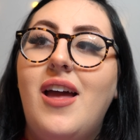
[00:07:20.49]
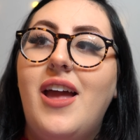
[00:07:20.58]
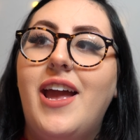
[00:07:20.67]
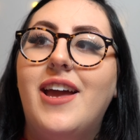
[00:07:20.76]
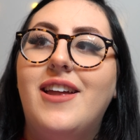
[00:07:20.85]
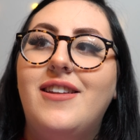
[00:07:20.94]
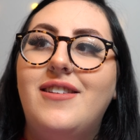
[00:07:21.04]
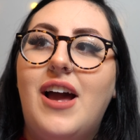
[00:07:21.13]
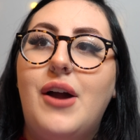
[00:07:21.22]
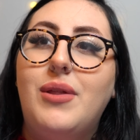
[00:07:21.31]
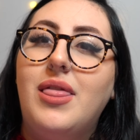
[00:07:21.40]
And
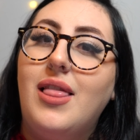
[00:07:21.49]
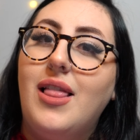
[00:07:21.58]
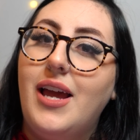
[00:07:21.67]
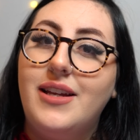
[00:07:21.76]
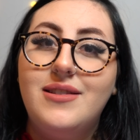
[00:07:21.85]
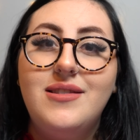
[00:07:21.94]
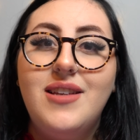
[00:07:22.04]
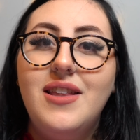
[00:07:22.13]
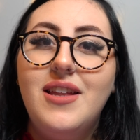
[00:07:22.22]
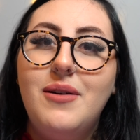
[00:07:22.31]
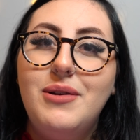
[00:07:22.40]
I would like to
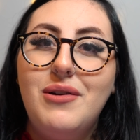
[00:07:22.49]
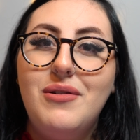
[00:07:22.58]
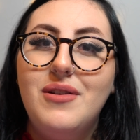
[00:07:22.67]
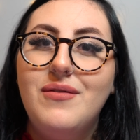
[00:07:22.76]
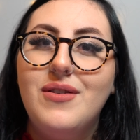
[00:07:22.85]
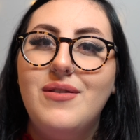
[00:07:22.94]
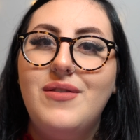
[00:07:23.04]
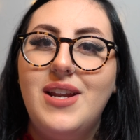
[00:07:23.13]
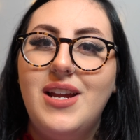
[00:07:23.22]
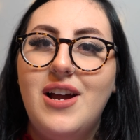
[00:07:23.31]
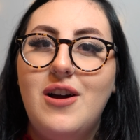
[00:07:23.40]
say that I would go there for a
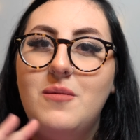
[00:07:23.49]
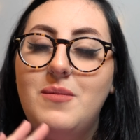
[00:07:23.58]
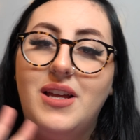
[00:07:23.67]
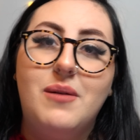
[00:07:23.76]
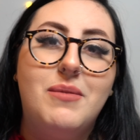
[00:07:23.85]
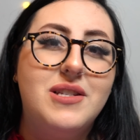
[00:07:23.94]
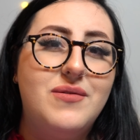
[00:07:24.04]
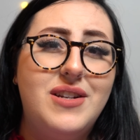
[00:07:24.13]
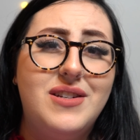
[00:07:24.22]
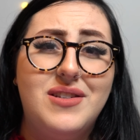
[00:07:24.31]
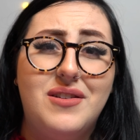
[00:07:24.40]
video, but like
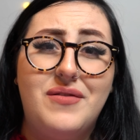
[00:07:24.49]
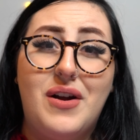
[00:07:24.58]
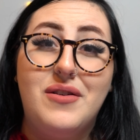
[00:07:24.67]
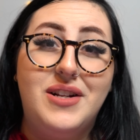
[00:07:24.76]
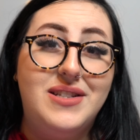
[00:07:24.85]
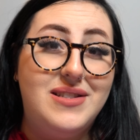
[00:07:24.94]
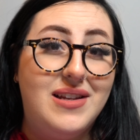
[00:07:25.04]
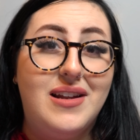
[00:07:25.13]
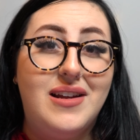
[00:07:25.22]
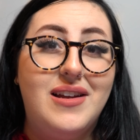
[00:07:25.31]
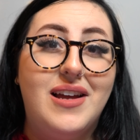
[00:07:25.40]
BuzzFeed Unsolved already did
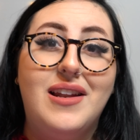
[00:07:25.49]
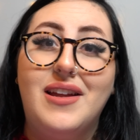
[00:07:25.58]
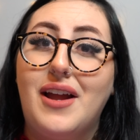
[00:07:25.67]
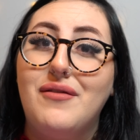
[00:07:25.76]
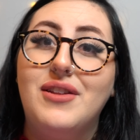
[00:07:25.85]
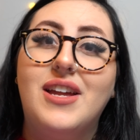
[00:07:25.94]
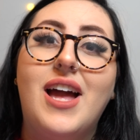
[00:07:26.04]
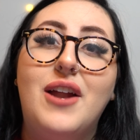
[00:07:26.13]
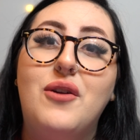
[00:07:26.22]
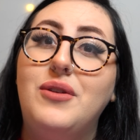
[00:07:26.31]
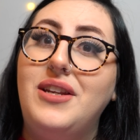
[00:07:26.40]
it and like I feel like
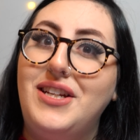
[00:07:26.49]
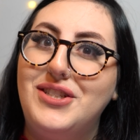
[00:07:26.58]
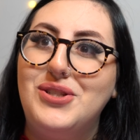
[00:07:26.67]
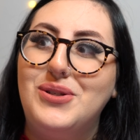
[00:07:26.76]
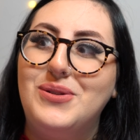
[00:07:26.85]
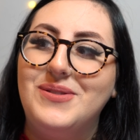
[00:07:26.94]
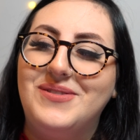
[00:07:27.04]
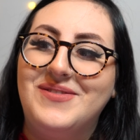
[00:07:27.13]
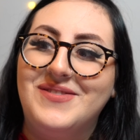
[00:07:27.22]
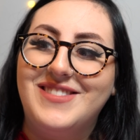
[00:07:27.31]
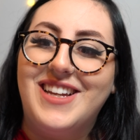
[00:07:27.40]
I don't need
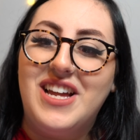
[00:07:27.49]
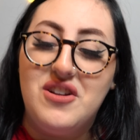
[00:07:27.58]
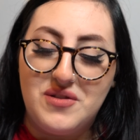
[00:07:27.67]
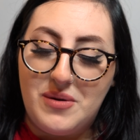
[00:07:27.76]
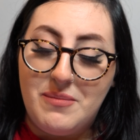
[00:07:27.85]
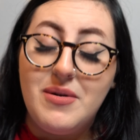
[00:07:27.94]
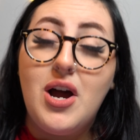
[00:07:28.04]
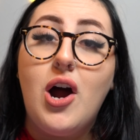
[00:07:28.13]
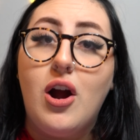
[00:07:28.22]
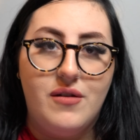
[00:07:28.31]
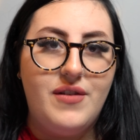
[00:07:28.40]
to. and also I'm
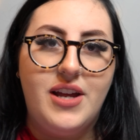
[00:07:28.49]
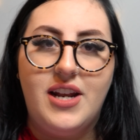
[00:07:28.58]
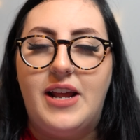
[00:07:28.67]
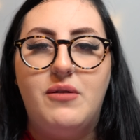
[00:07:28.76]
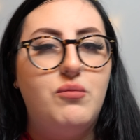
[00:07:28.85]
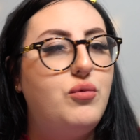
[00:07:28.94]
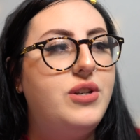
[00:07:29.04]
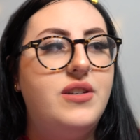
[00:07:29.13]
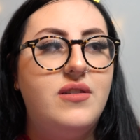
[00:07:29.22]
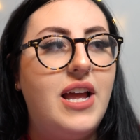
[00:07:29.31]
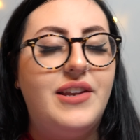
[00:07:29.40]
horrified and I would,
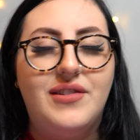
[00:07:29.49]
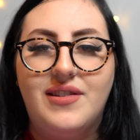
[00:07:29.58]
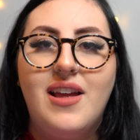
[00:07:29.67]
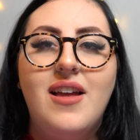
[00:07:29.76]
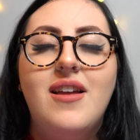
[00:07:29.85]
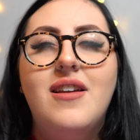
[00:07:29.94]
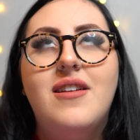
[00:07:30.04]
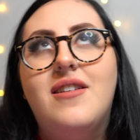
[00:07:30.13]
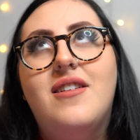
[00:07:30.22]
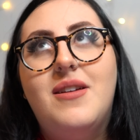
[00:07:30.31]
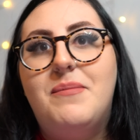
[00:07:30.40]
I just,
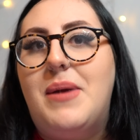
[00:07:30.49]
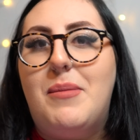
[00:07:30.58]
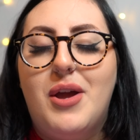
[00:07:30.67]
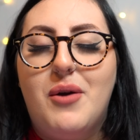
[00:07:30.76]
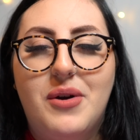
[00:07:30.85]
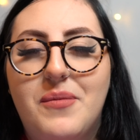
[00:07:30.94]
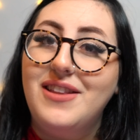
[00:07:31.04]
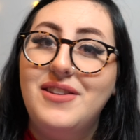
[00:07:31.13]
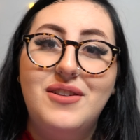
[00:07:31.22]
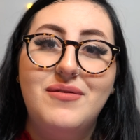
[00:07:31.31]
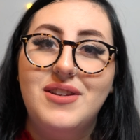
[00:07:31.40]
maybe I would.
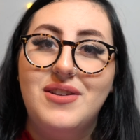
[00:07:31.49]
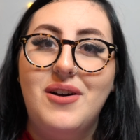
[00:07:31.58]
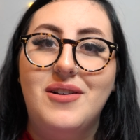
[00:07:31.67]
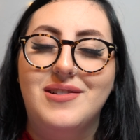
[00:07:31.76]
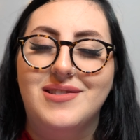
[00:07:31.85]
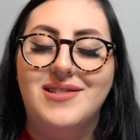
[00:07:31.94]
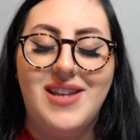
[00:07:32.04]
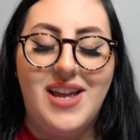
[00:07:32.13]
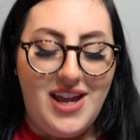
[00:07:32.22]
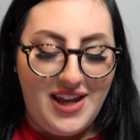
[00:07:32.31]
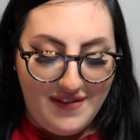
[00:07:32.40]
Island of the Dolls,
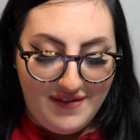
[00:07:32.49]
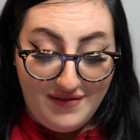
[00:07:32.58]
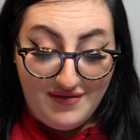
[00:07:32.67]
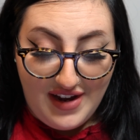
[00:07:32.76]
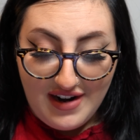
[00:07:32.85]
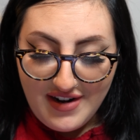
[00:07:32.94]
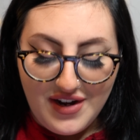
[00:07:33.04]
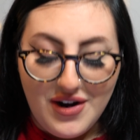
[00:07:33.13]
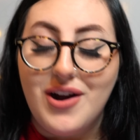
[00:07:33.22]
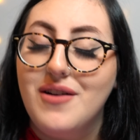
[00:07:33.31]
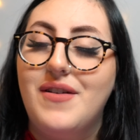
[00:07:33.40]
a very
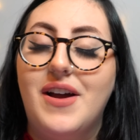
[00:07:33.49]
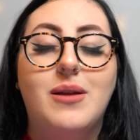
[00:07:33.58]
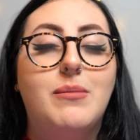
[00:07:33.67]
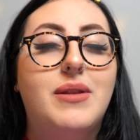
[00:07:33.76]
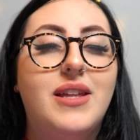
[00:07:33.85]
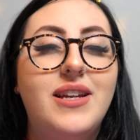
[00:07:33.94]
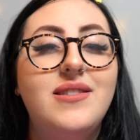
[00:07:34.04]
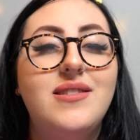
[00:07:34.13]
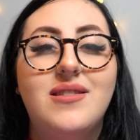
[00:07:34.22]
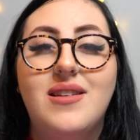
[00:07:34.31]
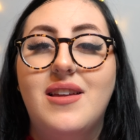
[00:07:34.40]
horrifying
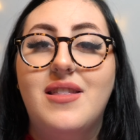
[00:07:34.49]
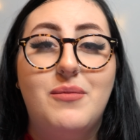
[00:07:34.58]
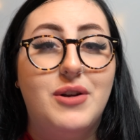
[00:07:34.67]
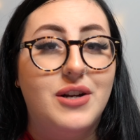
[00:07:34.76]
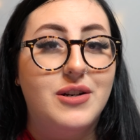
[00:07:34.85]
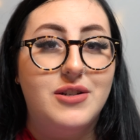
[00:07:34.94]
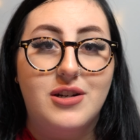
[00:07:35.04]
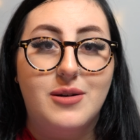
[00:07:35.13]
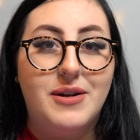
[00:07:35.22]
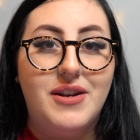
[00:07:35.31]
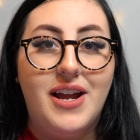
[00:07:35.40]
place that we are going to talk
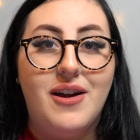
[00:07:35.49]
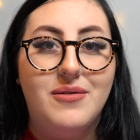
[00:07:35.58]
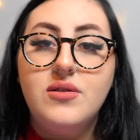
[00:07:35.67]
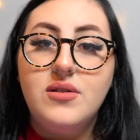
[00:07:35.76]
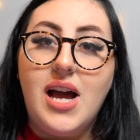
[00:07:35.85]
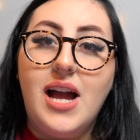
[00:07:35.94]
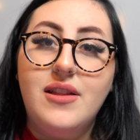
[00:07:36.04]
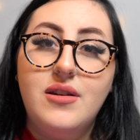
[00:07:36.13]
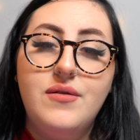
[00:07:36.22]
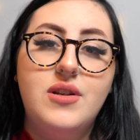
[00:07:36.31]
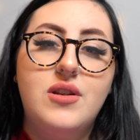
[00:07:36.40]
about now. So the
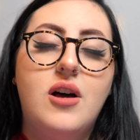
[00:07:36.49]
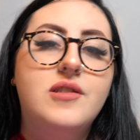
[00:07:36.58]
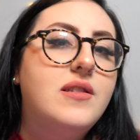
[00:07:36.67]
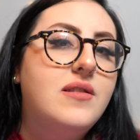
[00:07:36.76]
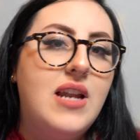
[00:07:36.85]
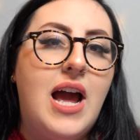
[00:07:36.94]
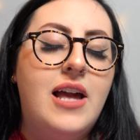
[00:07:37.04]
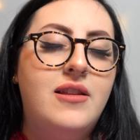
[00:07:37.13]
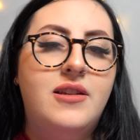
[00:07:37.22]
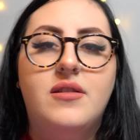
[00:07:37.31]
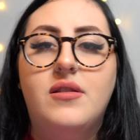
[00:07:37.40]
Island of the Dolls is an
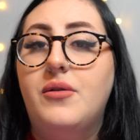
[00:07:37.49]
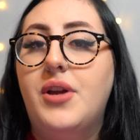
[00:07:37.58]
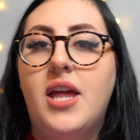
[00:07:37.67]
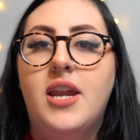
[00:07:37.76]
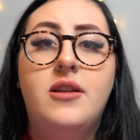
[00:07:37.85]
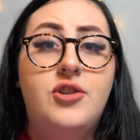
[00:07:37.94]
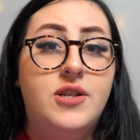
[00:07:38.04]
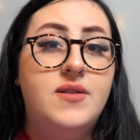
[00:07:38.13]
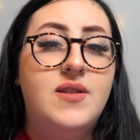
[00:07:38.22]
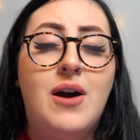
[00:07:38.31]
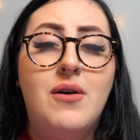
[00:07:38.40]
island located
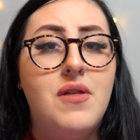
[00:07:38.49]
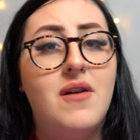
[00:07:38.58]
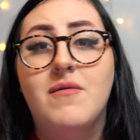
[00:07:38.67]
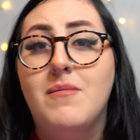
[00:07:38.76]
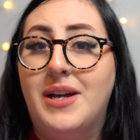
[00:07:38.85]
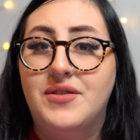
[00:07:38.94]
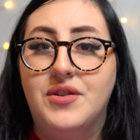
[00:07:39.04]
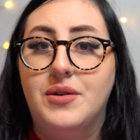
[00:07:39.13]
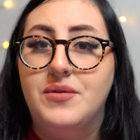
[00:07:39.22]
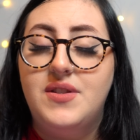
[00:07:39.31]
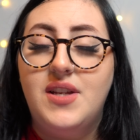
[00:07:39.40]
just south of
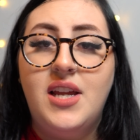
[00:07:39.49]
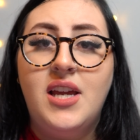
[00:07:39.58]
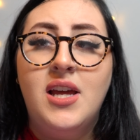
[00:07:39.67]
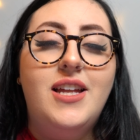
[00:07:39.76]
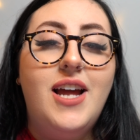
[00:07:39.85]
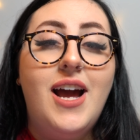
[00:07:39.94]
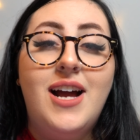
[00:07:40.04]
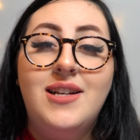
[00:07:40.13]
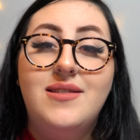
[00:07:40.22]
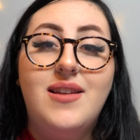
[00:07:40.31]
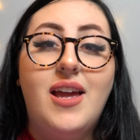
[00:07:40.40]
Mexico City. It
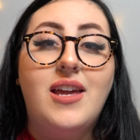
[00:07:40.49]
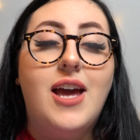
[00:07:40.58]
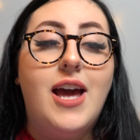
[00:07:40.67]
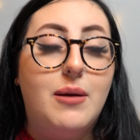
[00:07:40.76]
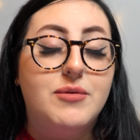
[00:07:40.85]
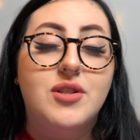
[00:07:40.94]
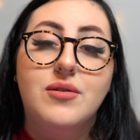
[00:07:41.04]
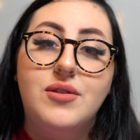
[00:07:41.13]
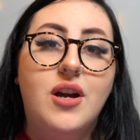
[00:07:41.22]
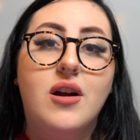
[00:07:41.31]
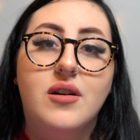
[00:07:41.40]
has a
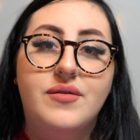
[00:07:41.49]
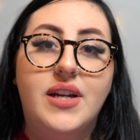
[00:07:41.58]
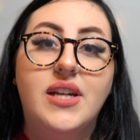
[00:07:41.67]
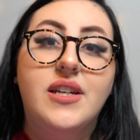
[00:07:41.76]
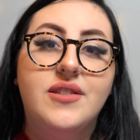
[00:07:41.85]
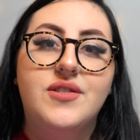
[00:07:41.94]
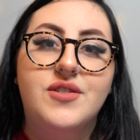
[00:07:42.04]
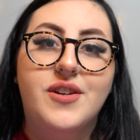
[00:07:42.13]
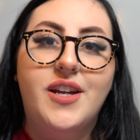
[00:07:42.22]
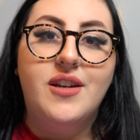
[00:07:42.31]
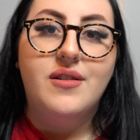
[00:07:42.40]
absolutely horrifying history.